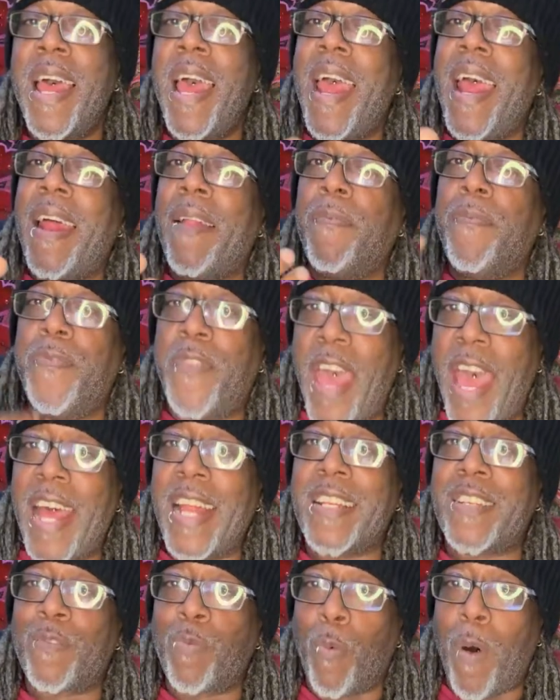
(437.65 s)
And
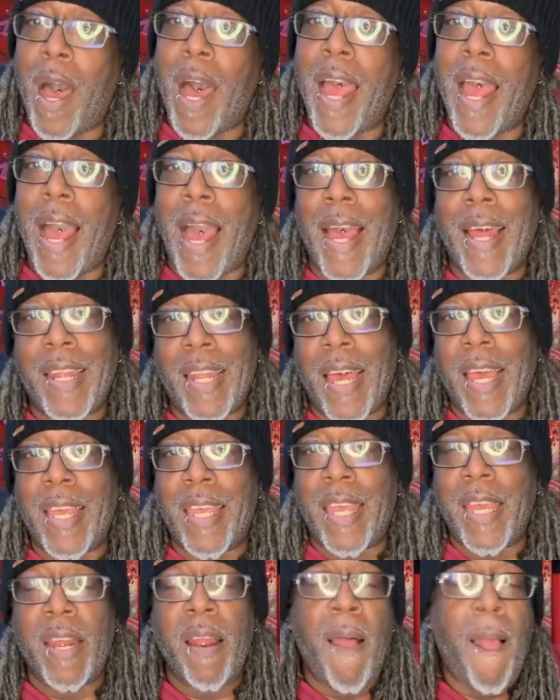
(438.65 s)
that's why I like
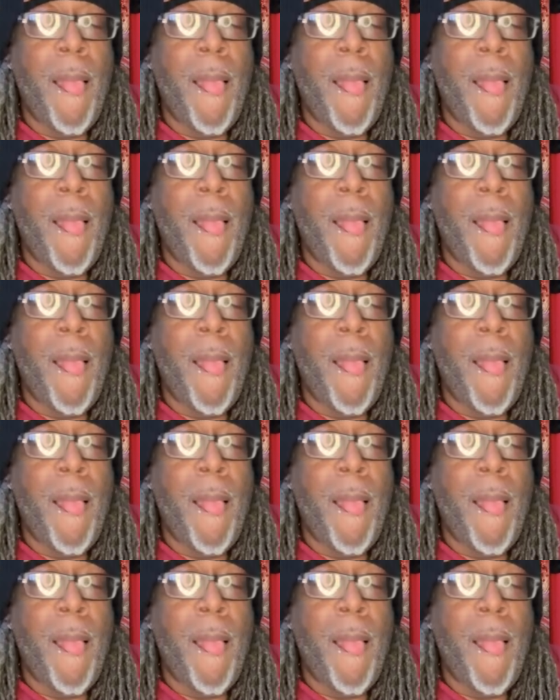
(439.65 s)
it.